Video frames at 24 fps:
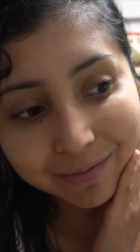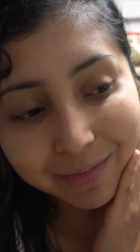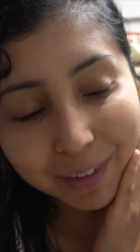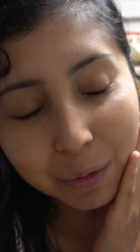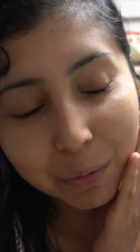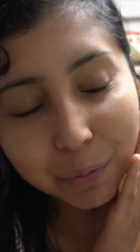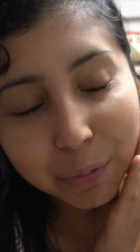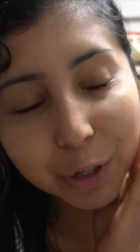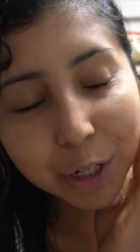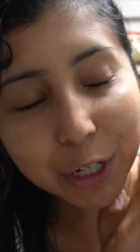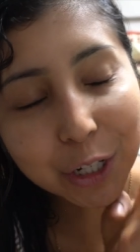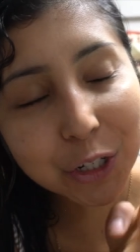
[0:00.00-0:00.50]

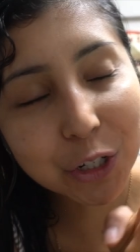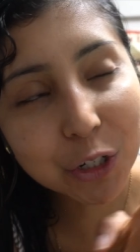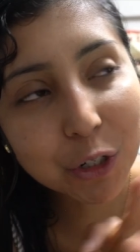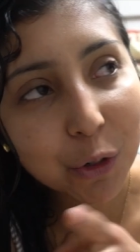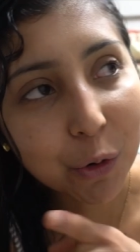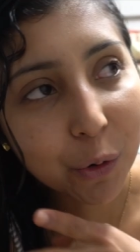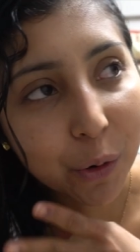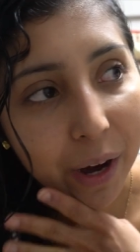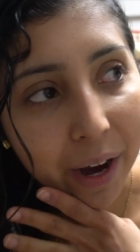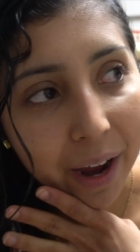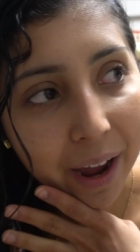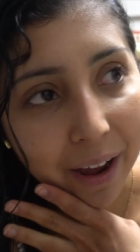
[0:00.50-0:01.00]
I'm pretty
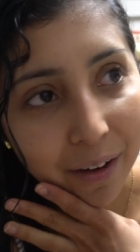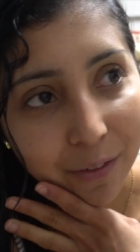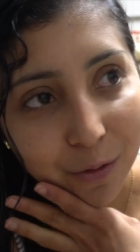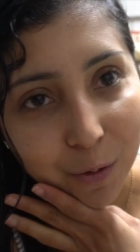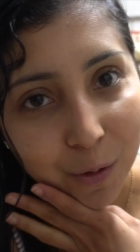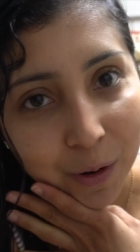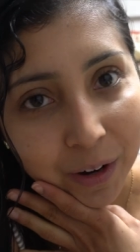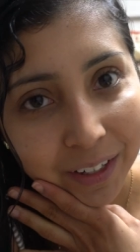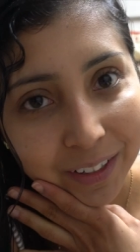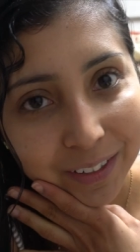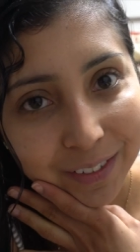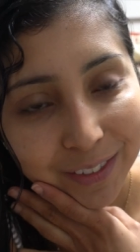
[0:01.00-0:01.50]
sure I have
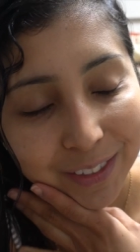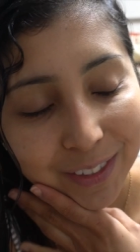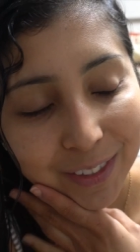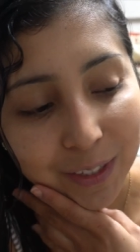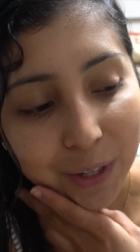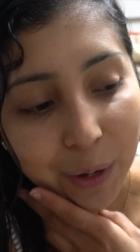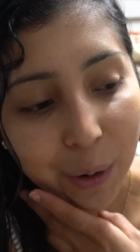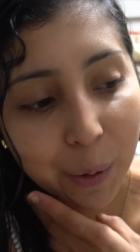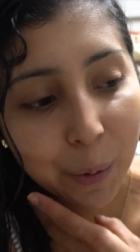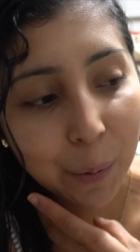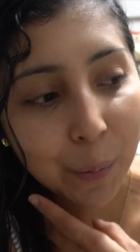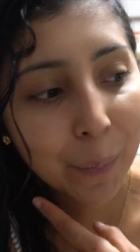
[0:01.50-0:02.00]
one.
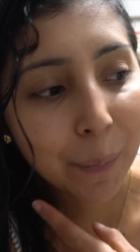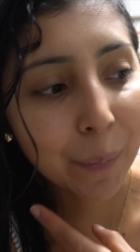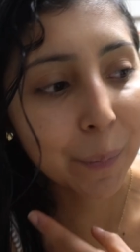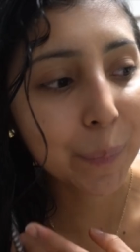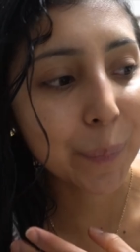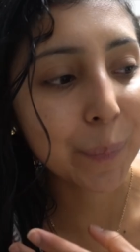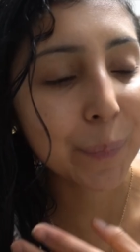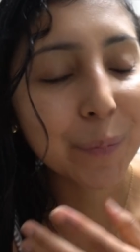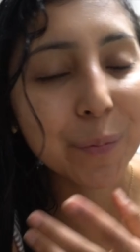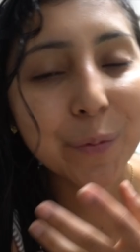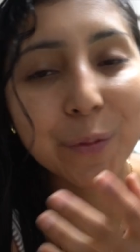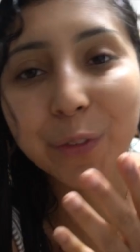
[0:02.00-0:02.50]
So
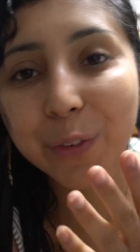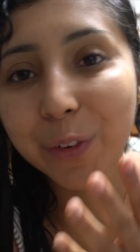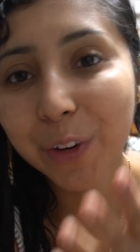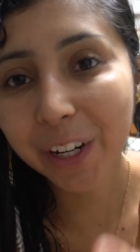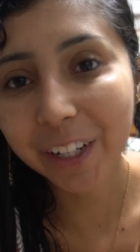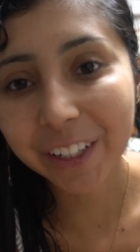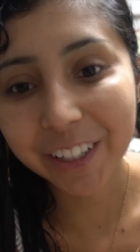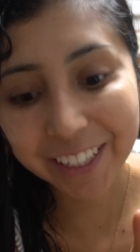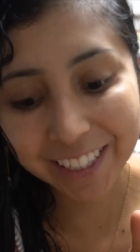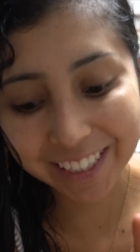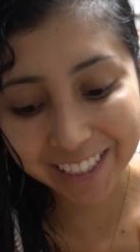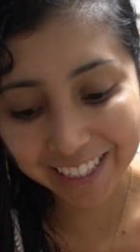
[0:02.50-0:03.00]

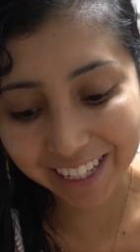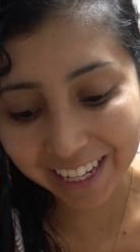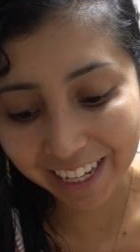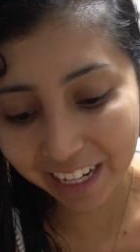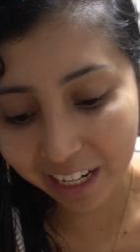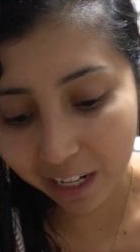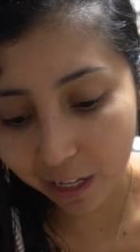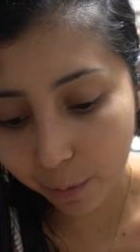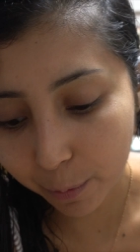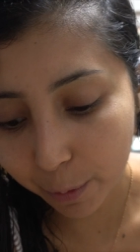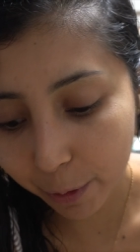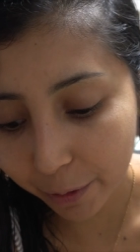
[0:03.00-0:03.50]
very
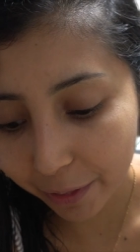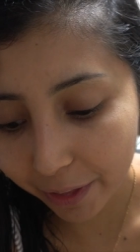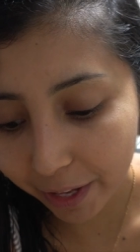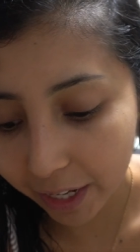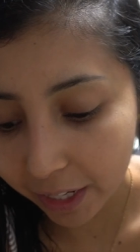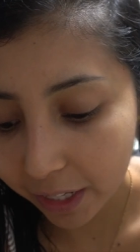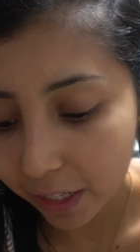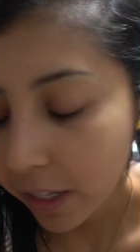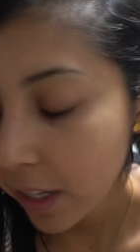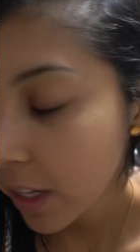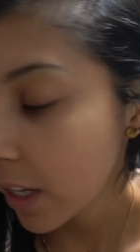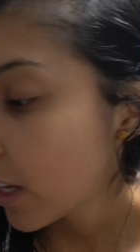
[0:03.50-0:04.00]
excited about
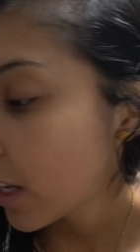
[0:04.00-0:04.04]
that.